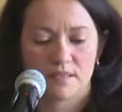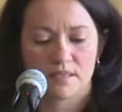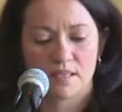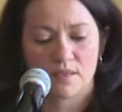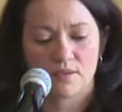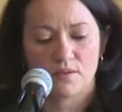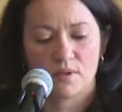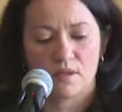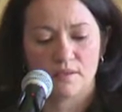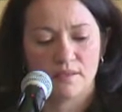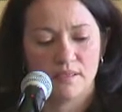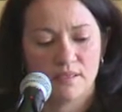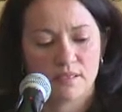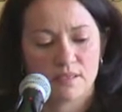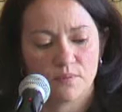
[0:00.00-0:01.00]
sectoral
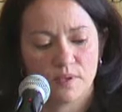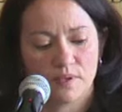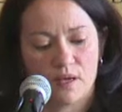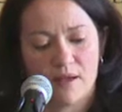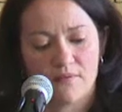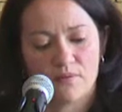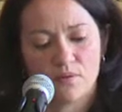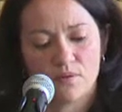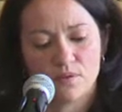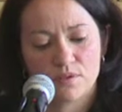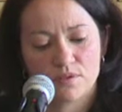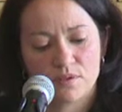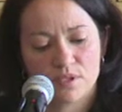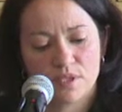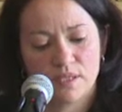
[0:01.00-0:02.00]
deals, we have
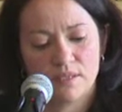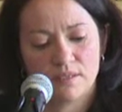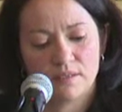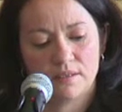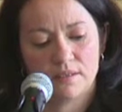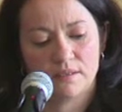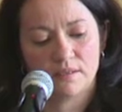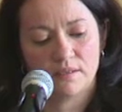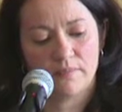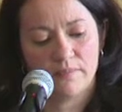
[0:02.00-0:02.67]
also seen that